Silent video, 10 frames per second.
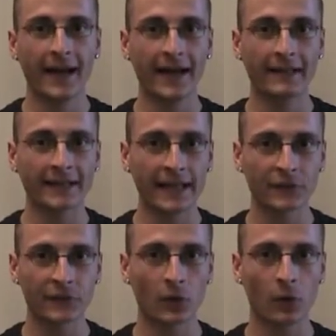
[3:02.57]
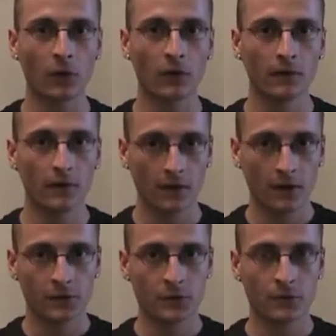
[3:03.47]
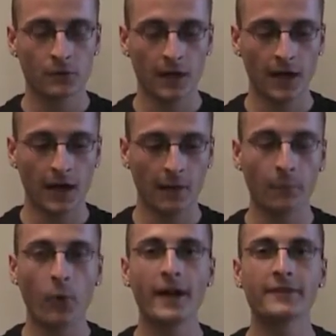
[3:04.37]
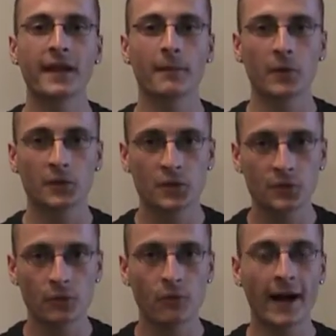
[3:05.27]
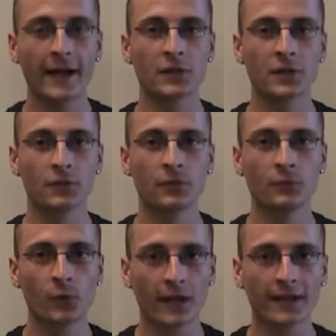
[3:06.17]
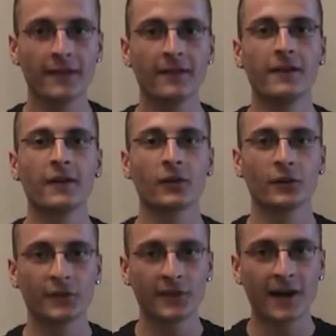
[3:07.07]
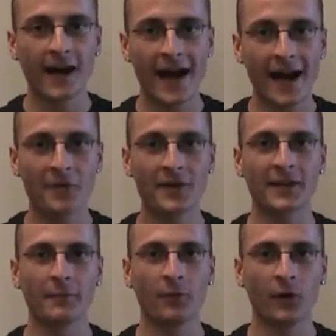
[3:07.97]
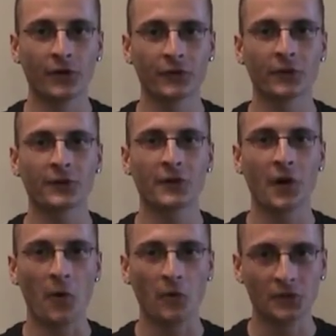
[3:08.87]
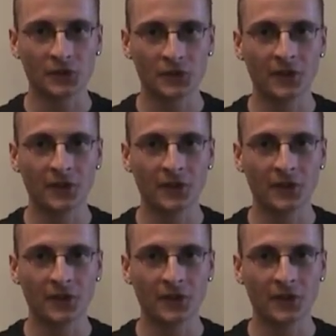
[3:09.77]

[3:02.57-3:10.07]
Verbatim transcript: And let's go to uh, point number two, why you should really consider hiring a personal coach.